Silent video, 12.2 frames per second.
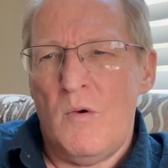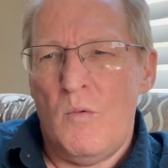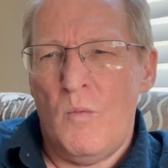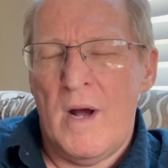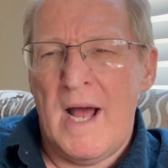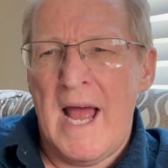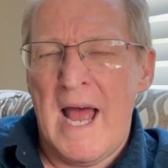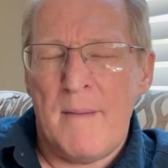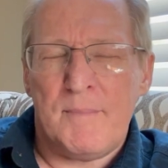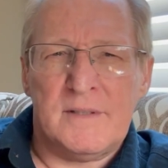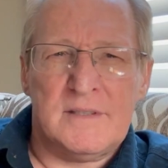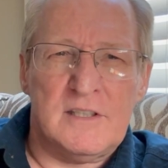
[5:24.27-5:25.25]
What
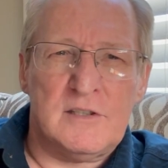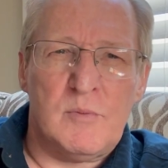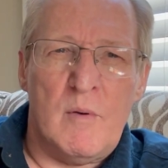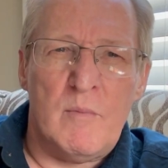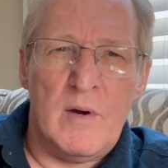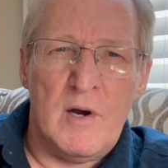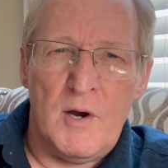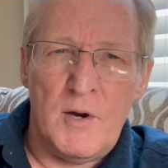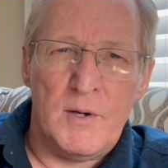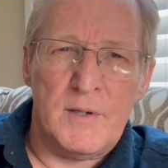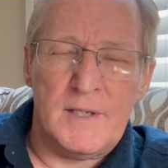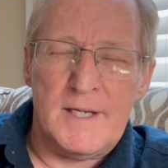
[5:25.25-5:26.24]
happens is when we're
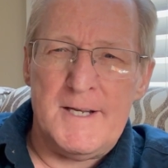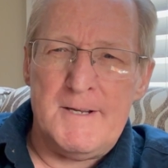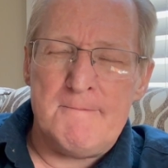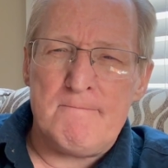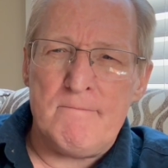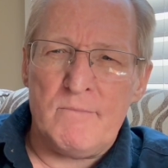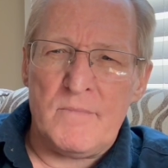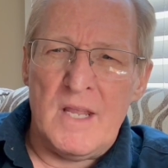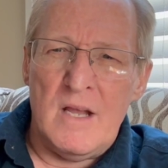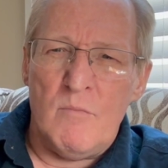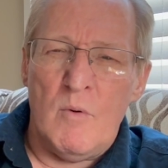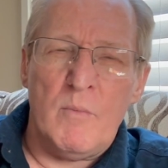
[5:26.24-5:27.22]
hurt,
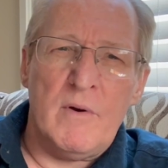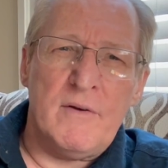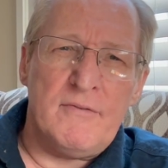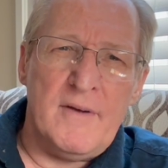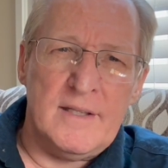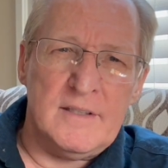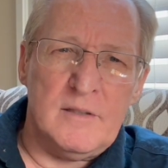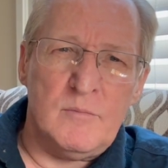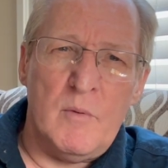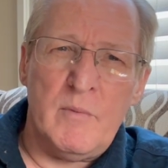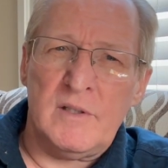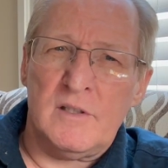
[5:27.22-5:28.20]
when we're offended,
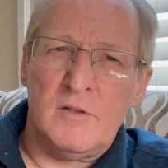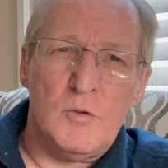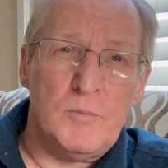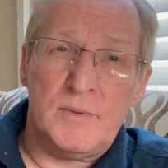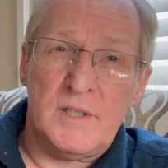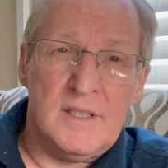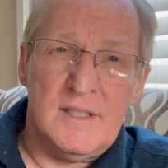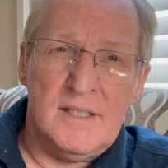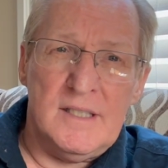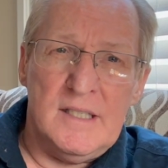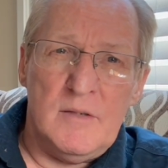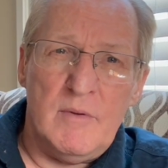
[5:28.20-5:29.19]
when we're duped,
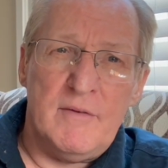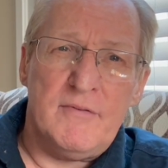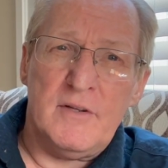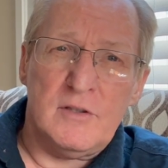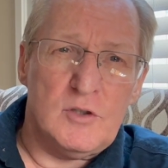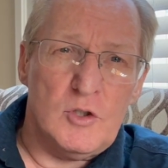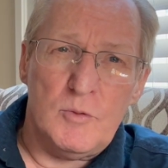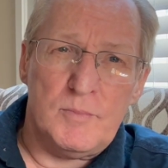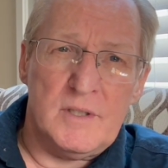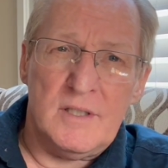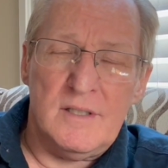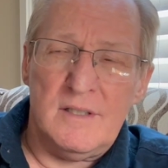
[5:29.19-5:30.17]
we feel
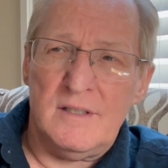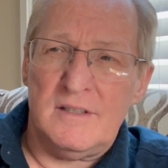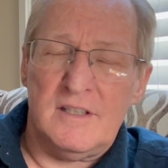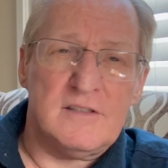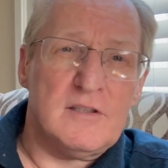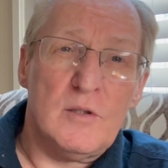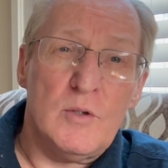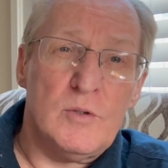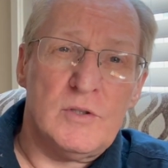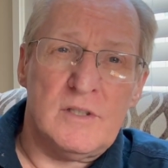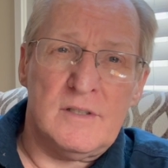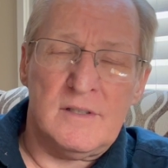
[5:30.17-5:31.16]
duped and
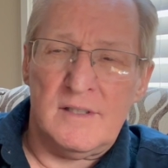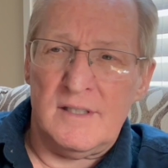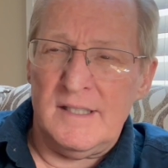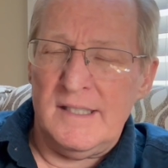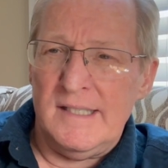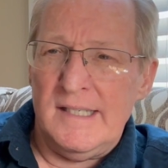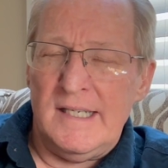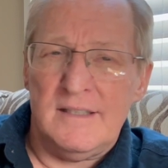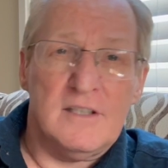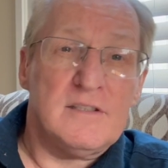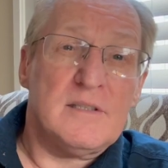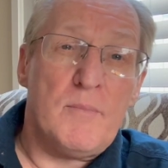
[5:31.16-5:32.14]
disillusioned,
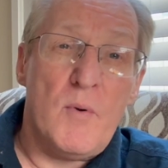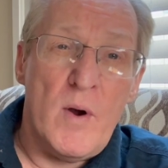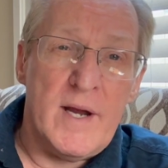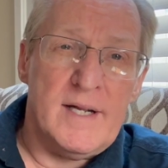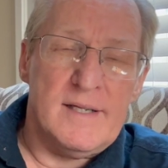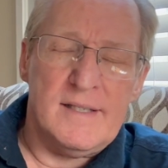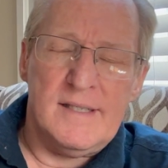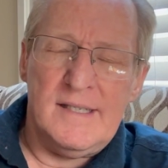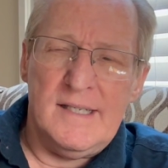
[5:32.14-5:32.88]
disappointed.